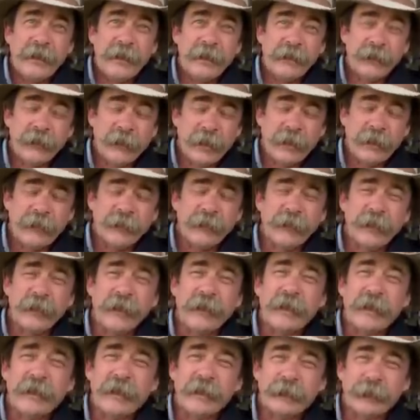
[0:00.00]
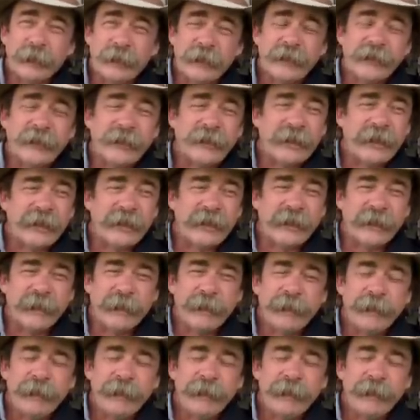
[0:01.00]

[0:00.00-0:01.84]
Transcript: gratefully, appreciate it.